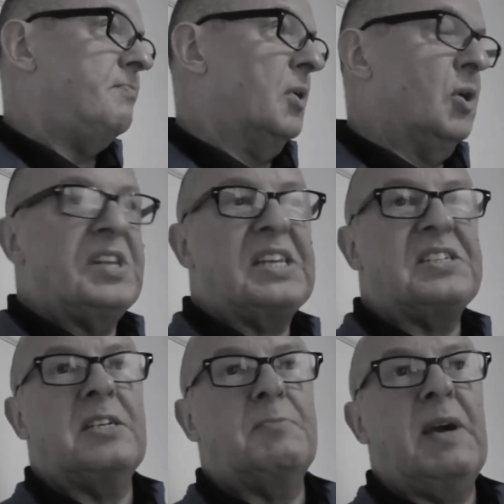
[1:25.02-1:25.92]
But that's
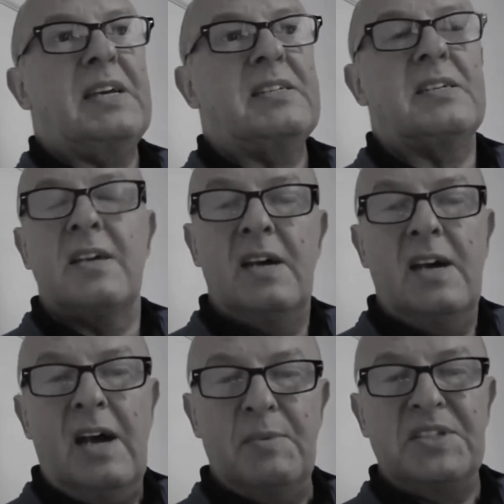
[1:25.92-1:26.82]
expected.
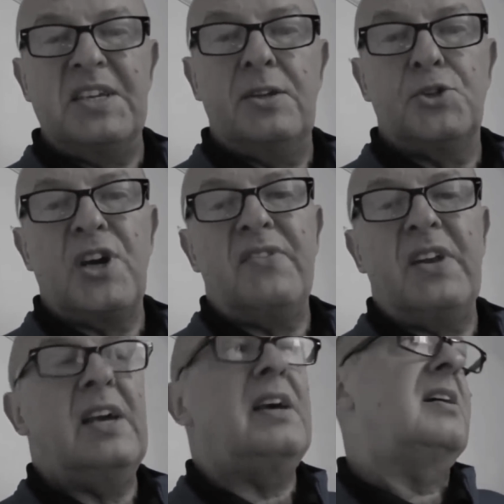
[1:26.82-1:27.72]
I'm a single
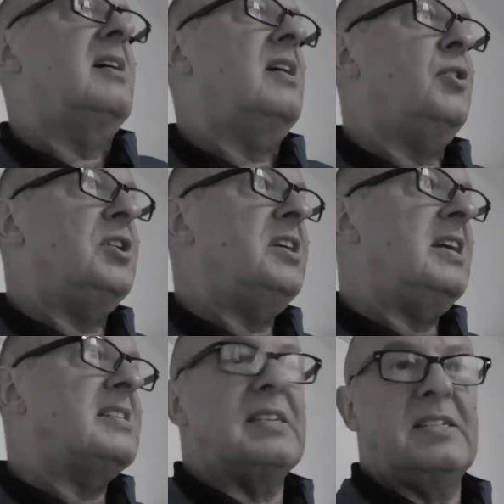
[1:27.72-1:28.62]
traveller, only
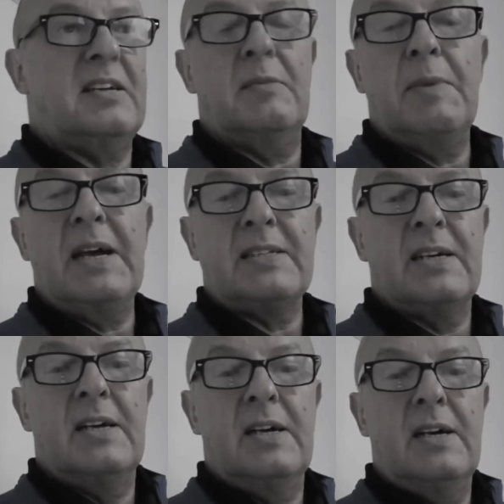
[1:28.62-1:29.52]
need a single bed.
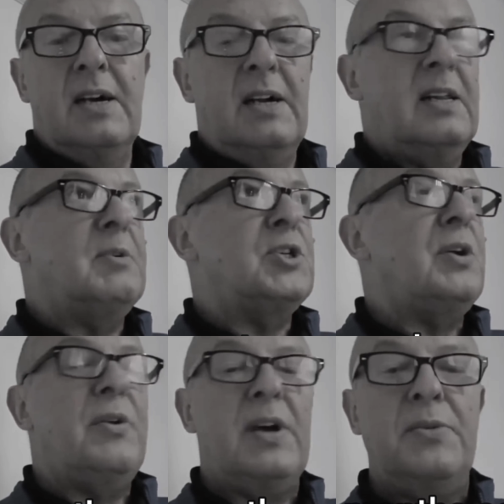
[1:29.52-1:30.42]
Let me show
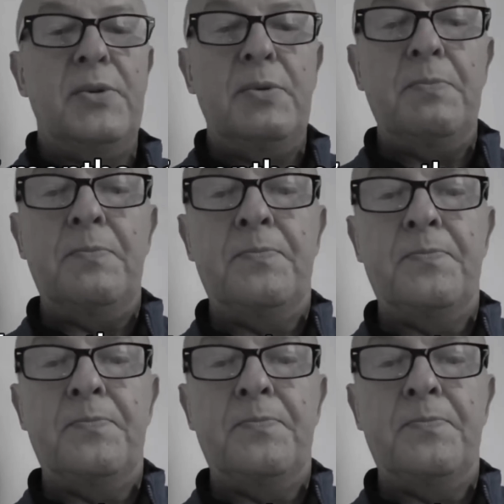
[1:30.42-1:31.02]
you around the room.